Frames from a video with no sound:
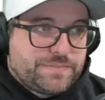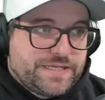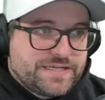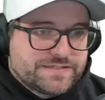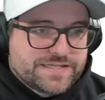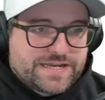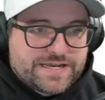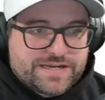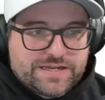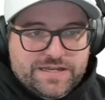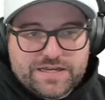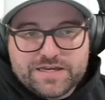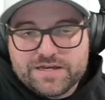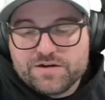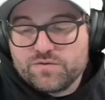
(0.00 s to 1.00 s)
PSA
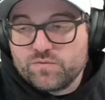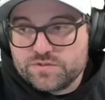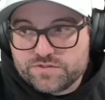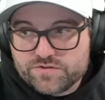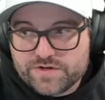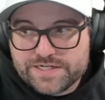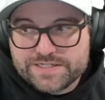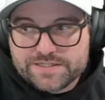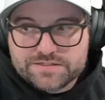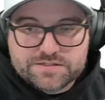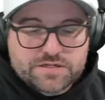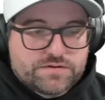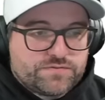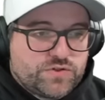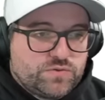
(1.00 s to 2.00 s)
was grading this
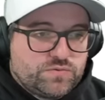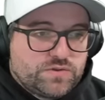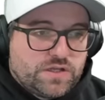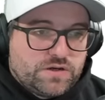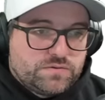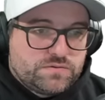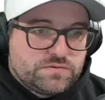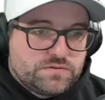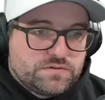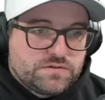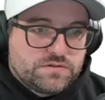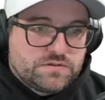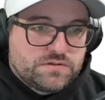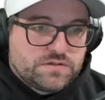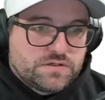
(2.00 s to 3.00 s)
stuff too low.
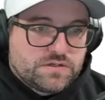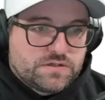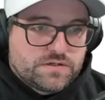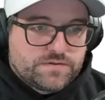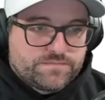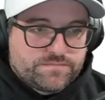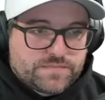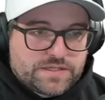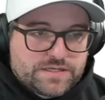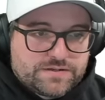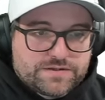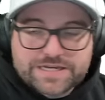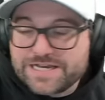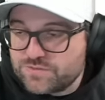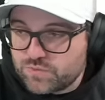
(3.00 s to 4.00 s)
Um,
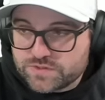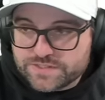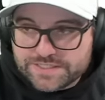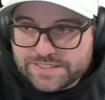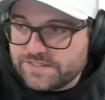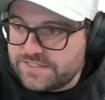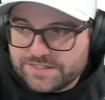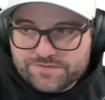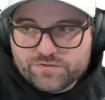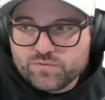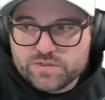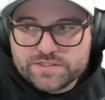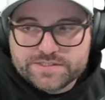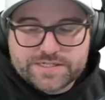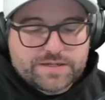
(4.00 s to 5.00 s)
as we'll see, even
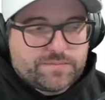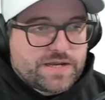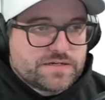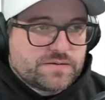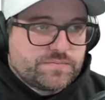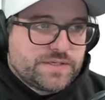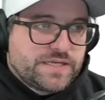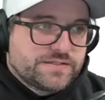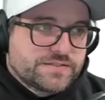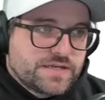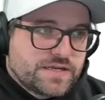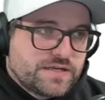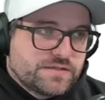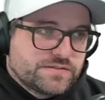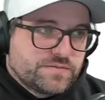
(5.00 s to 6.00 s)
when you send it back to
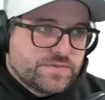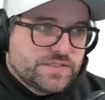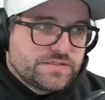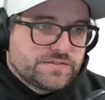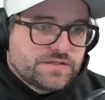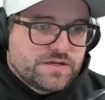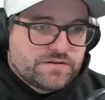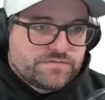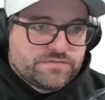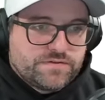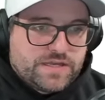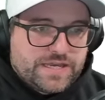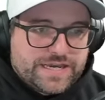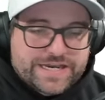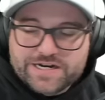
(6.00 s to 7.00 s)
PSA, some of this stuff,
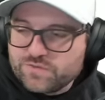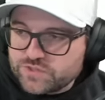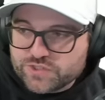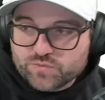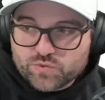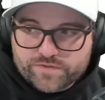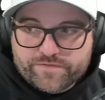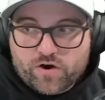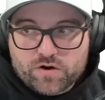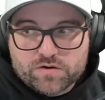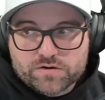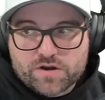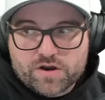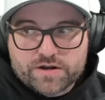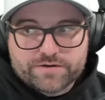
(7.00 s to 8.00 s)
and I wish it would have all
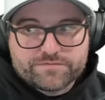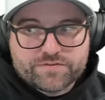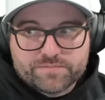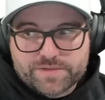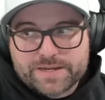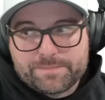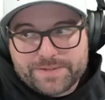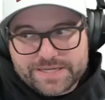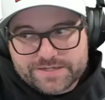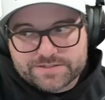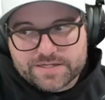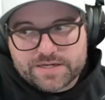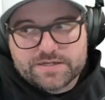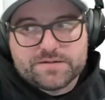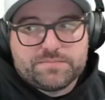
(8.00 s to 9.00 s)
gone from like
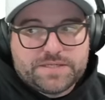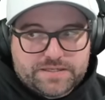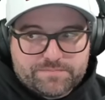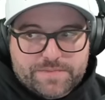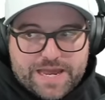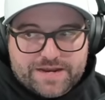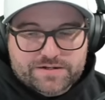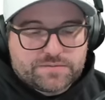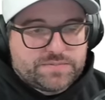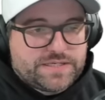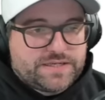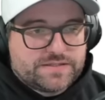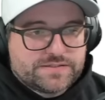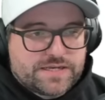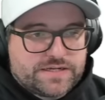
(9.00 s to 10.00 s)
PSA to P back to
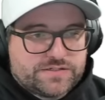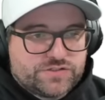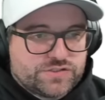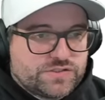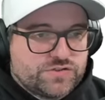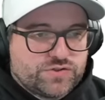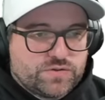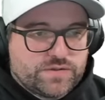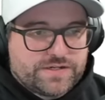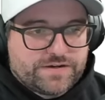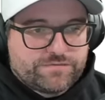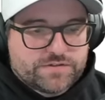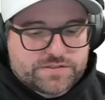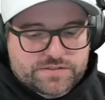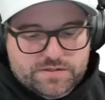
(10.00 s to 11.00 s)
PSA, just to show the
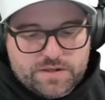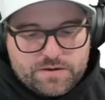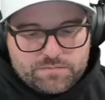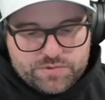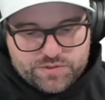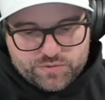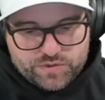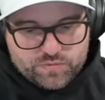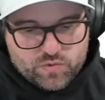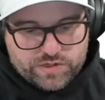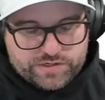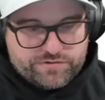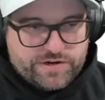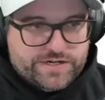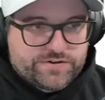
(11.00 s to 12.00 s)
difference between one
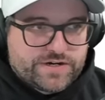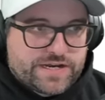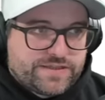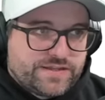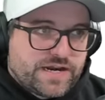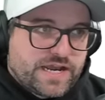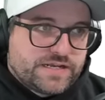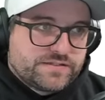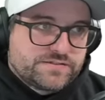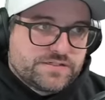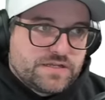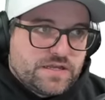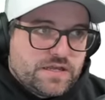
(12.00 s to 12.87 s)
grader and the next